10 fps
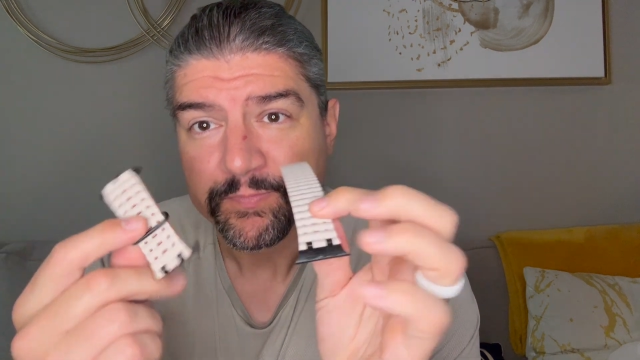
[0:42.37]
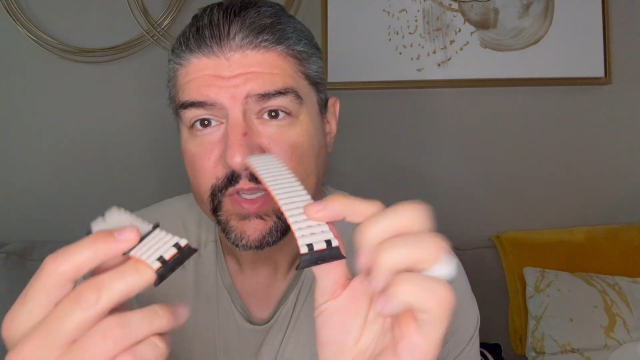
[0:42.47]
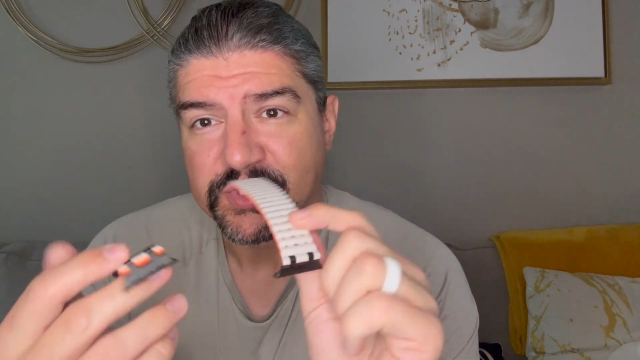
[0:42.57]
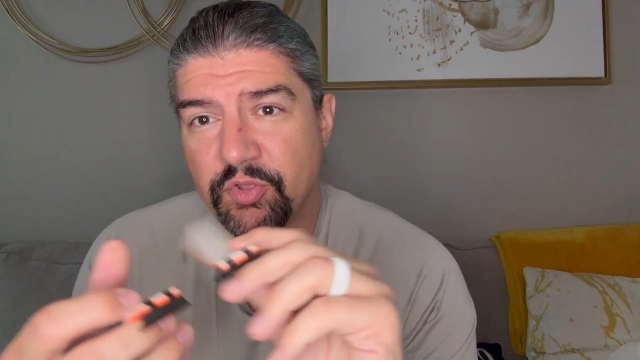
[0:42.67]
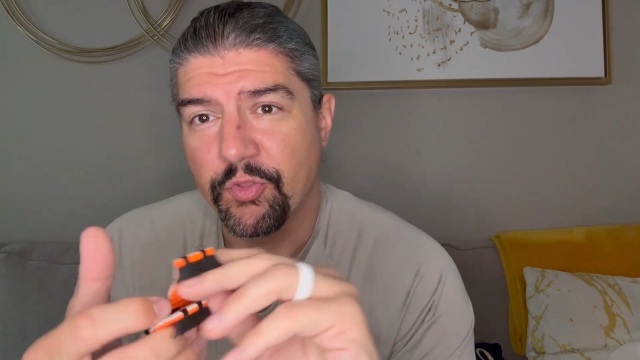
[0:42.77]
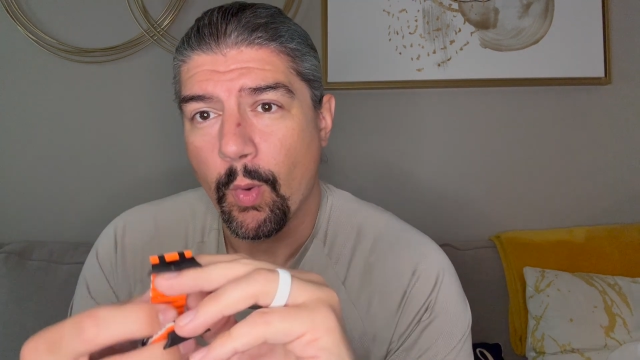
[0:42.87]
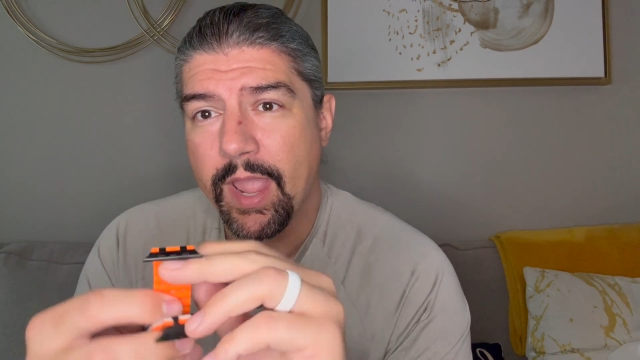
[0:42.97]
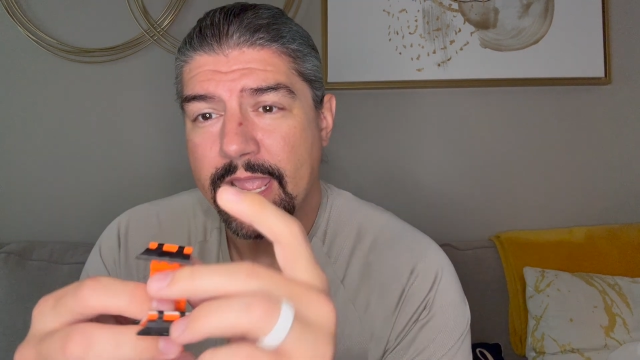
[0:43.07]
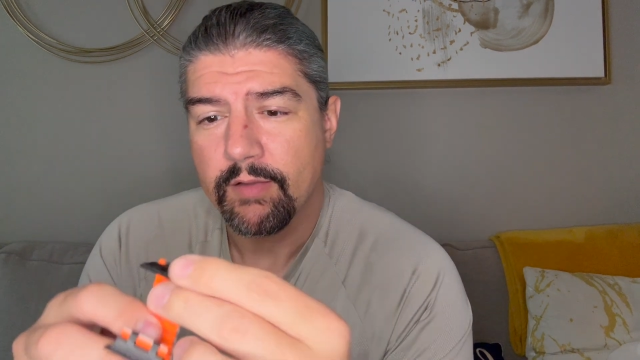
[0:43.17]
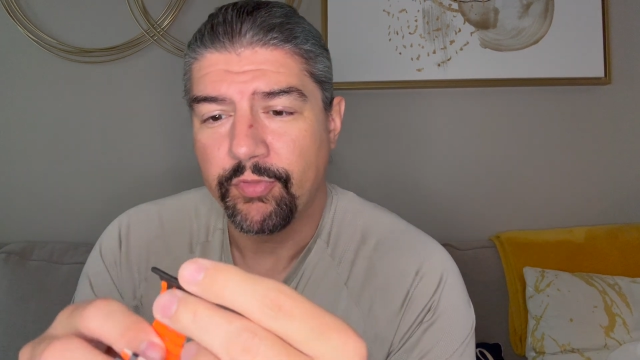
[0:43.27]
So that the
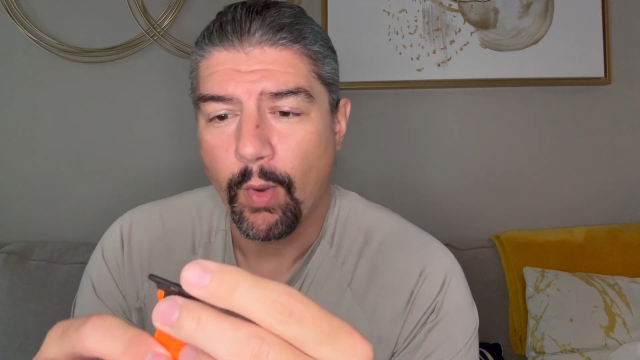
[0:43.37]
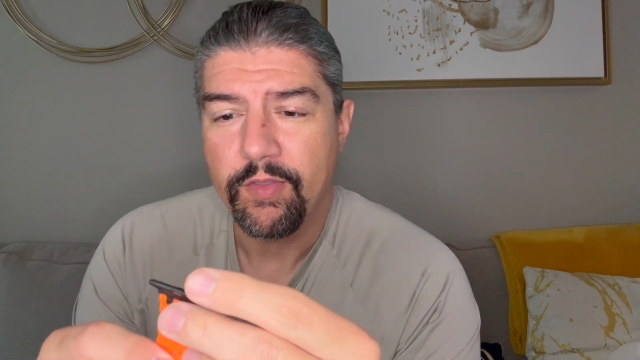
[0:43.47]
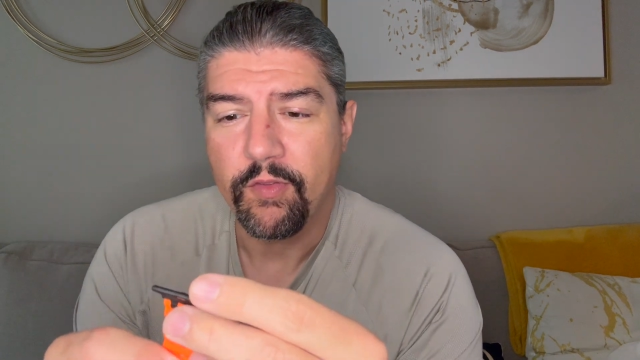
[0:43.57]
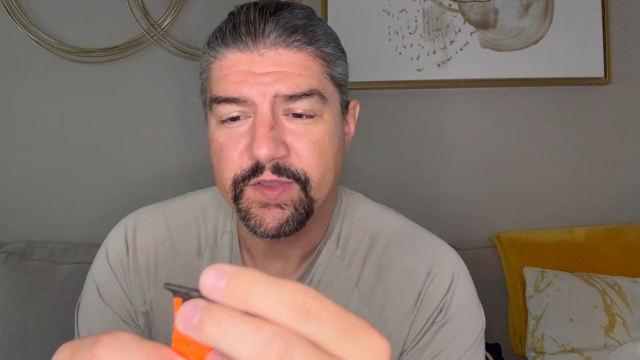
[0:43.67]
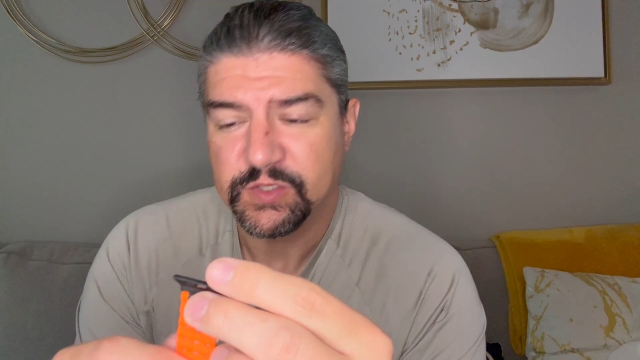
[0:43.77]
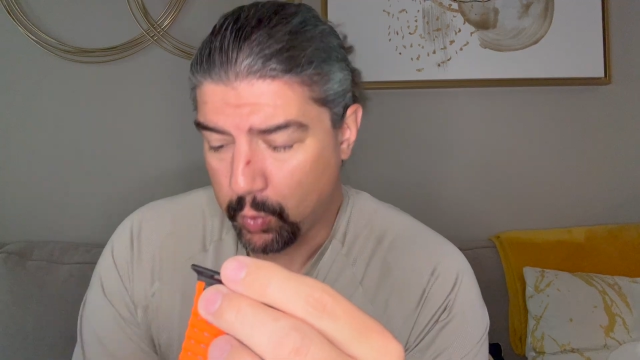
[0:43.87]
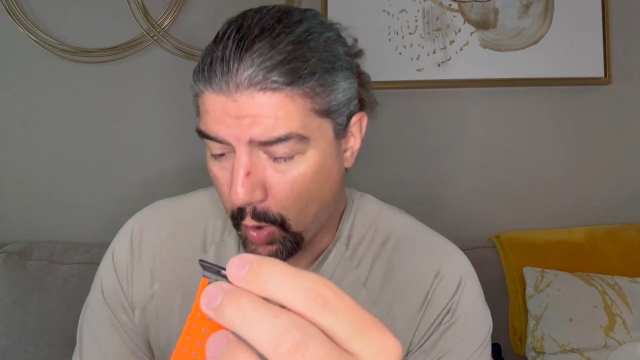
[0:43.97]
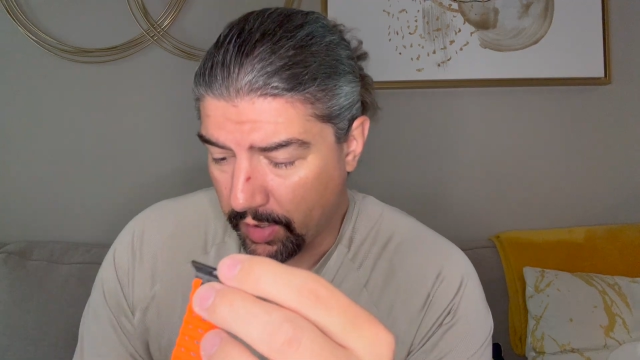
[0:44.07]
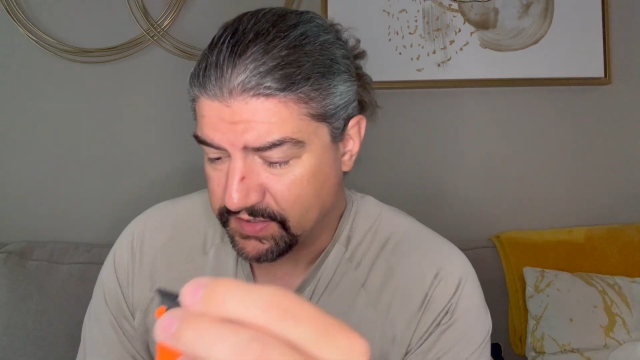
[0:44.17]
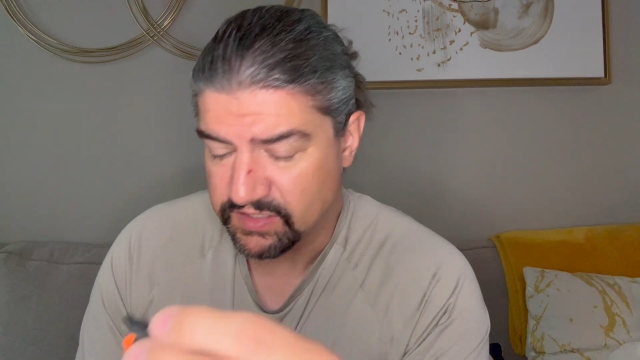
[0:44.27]
way that this
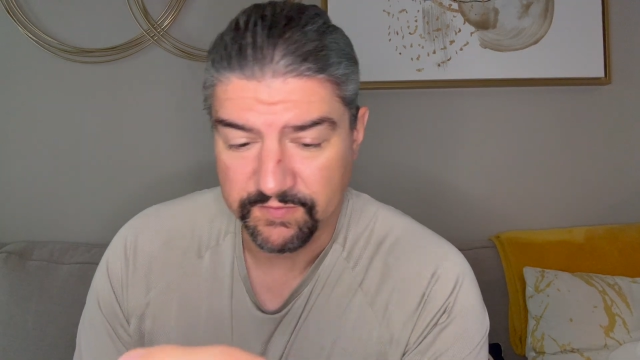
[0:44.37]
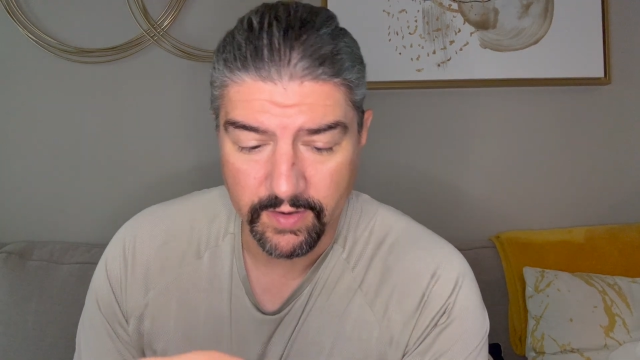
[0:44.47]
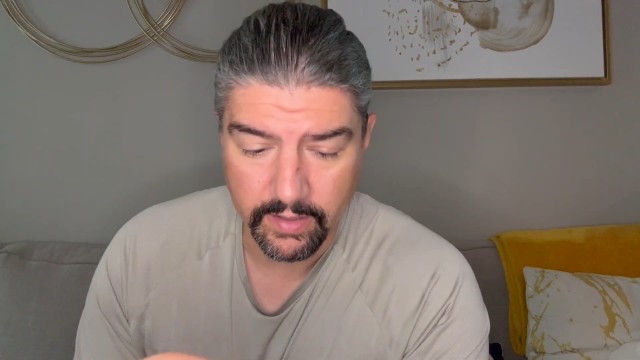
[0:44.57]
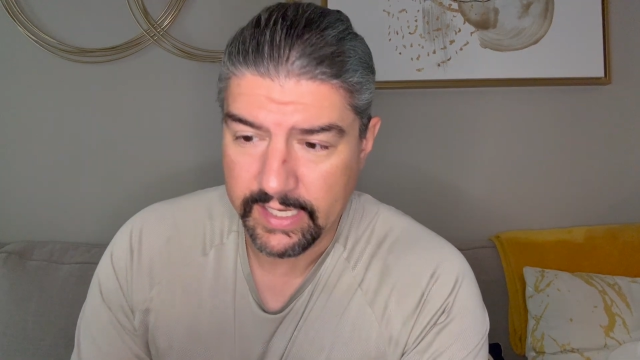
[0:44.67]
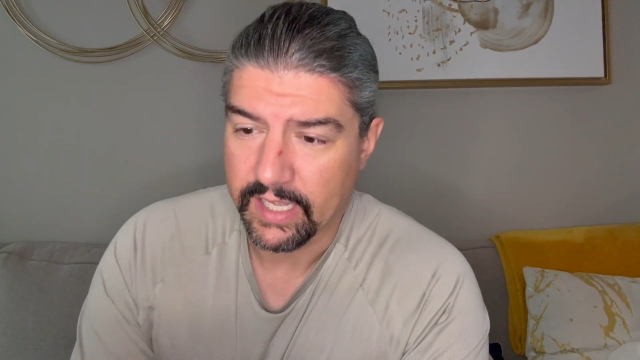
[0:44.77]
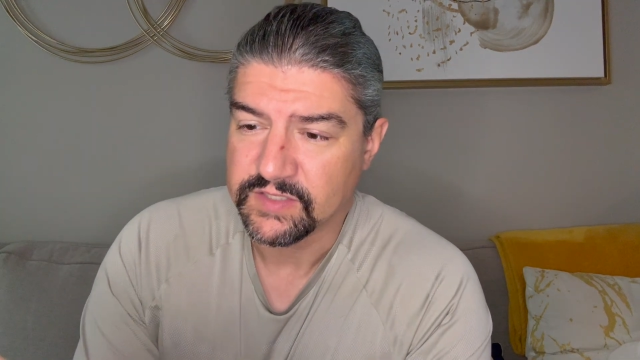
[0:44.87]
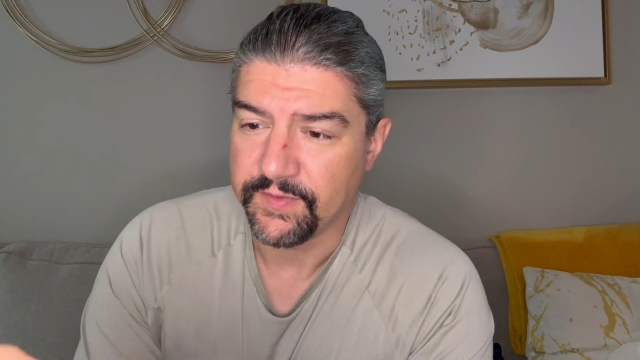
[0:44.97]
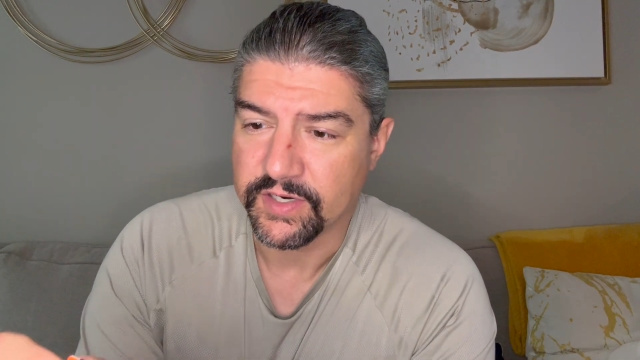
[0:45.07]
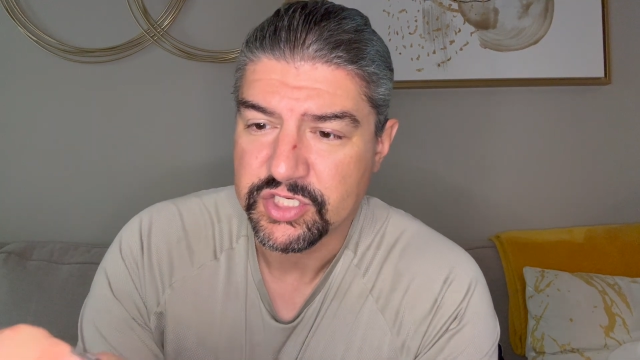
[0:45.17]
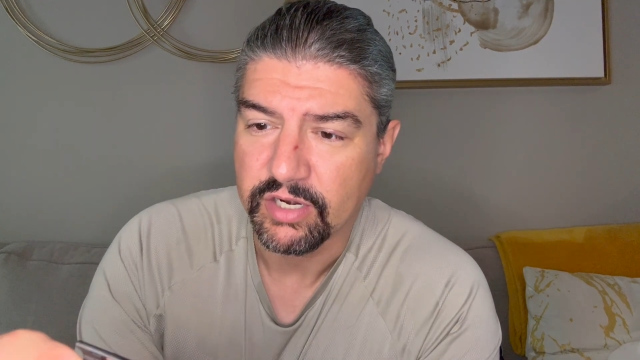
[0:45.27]
works, it's
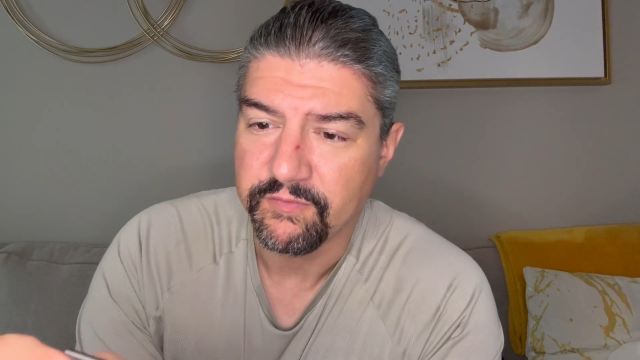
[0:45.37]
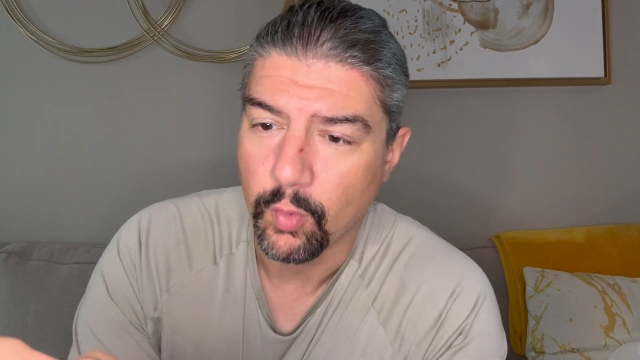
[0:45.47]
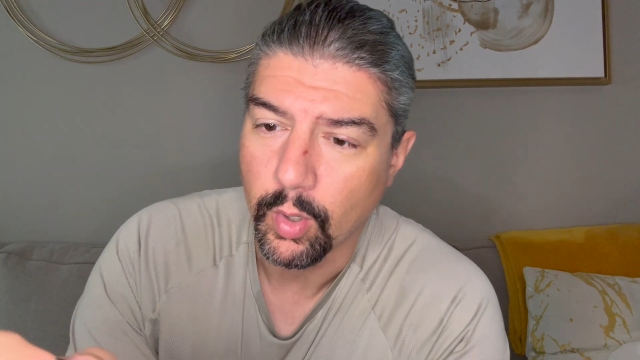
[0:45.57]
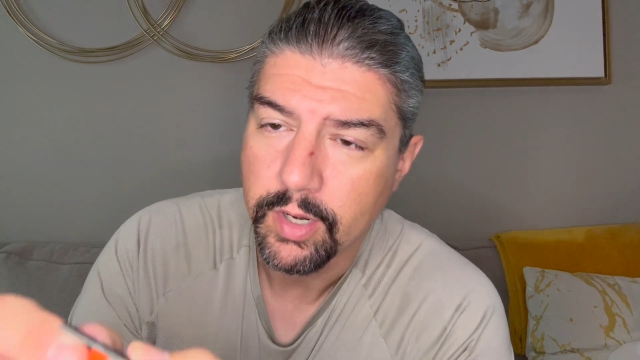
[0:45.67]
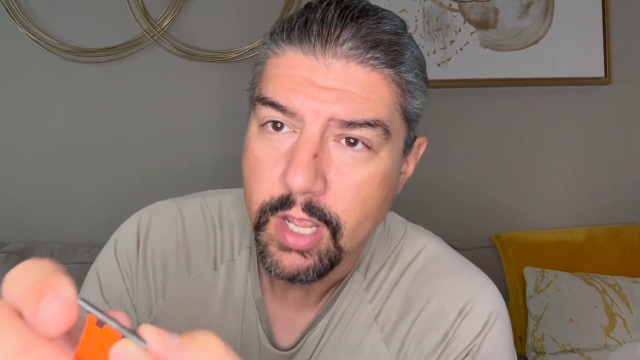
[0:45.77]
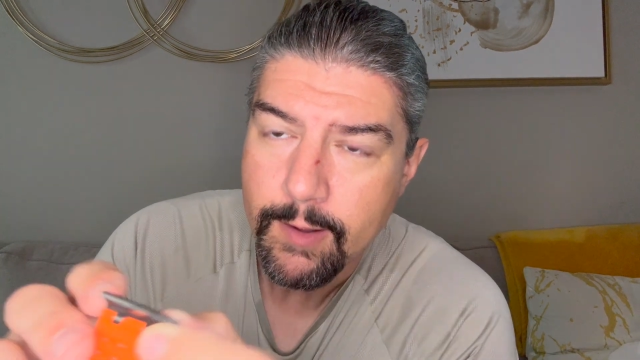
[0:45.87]
very straightforward.